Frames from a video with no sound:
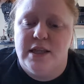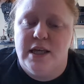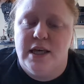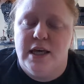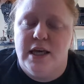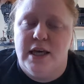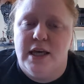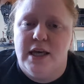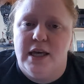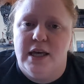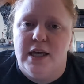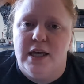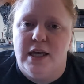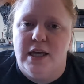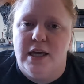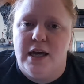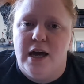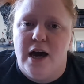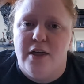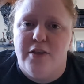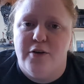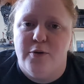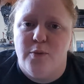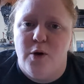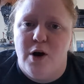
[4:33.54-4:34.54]

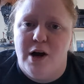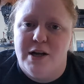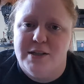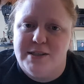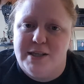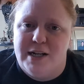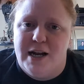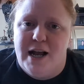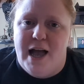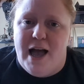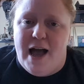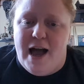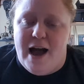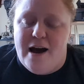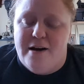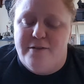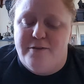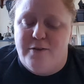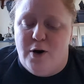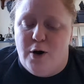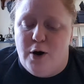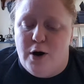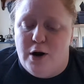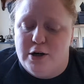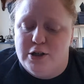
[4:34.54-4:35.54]
the other wands that I
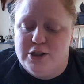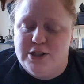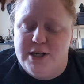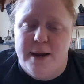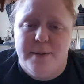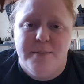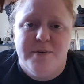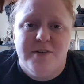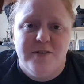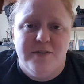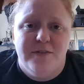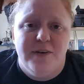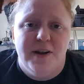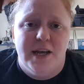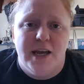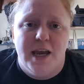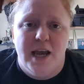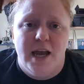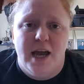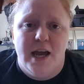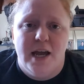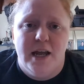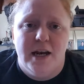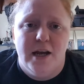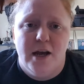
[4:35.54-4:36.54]
have are Seamus
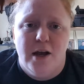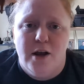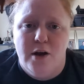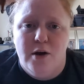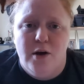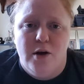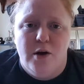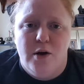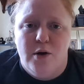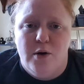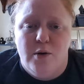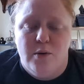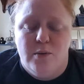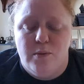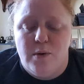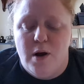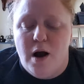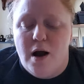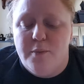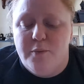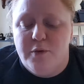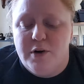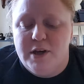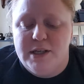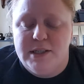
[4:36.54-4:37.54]
Finnegan,
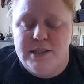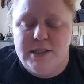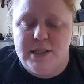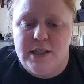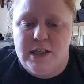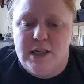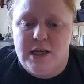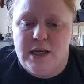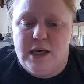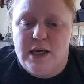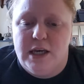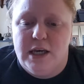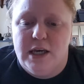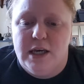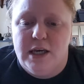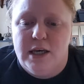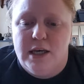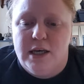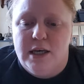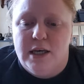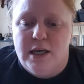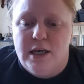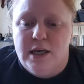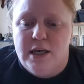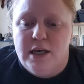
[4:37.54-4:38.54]
Ron Weasley,
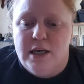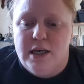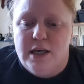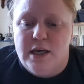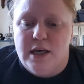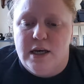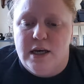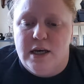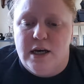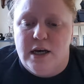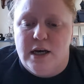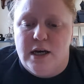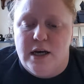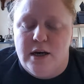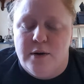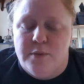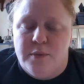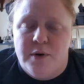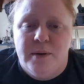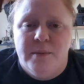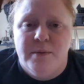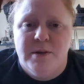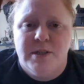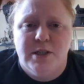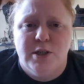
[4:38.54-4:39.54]

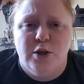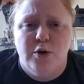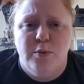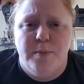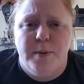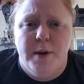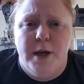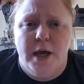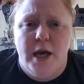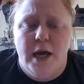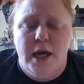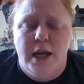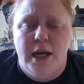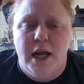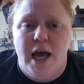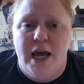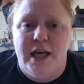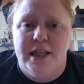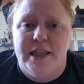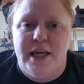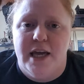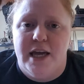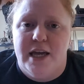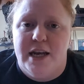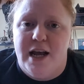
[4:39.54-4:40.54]
Remus Lupin,
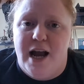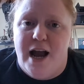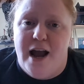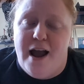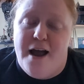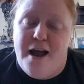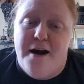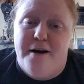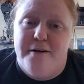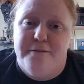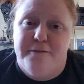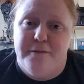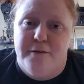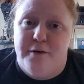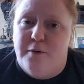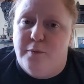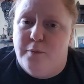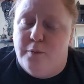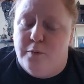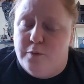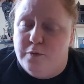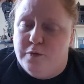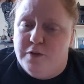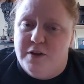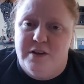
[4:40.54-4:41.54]
and then I have,
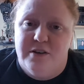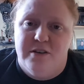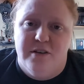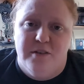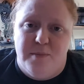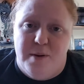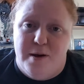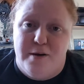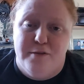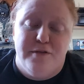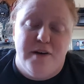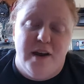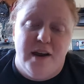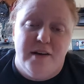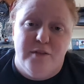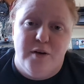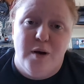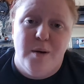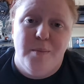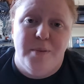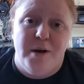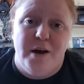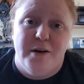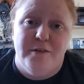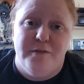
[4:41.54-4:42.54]
this is my
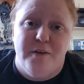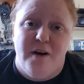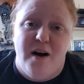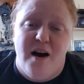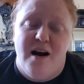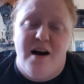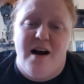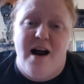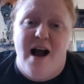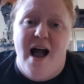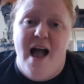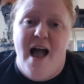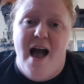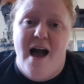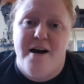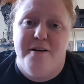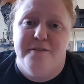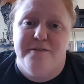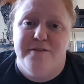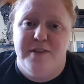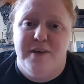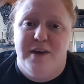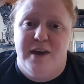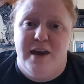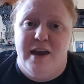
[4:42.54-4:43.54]
favorite by far, I
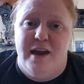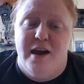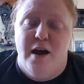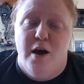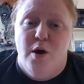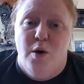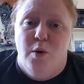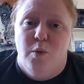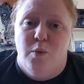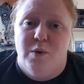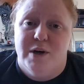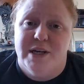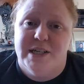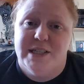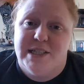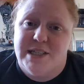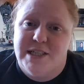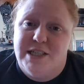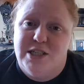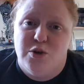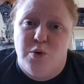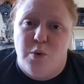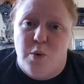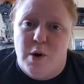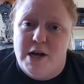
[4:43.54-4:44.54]
have the
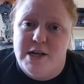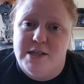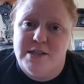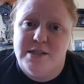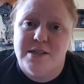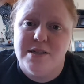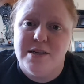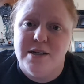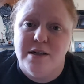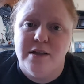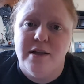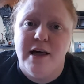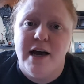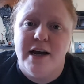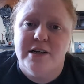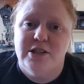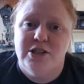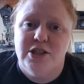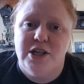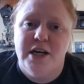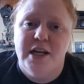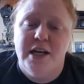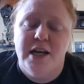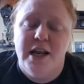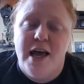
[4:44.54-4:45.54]
Weasley Twins
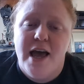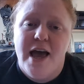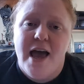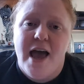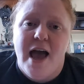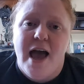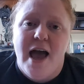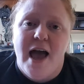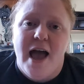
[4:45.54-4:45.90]
collection.